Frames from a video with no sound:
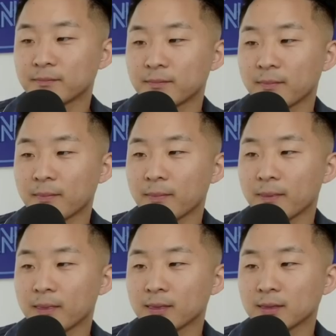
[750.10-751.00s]

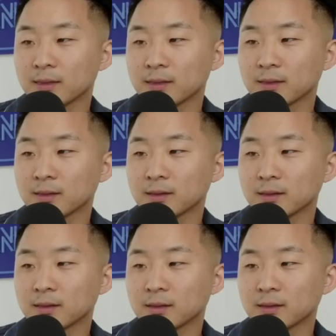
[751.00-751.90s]

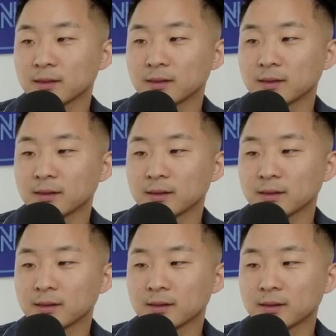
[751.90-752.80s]

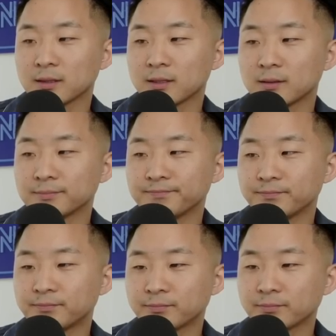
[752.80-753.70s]

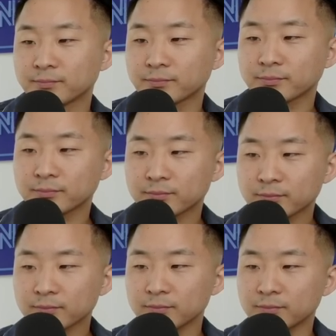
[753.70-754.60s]

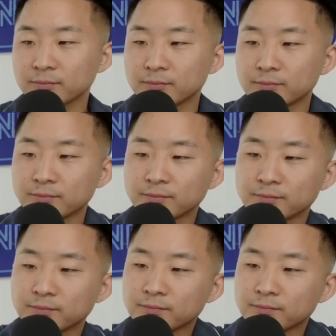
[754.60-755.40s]
(silent)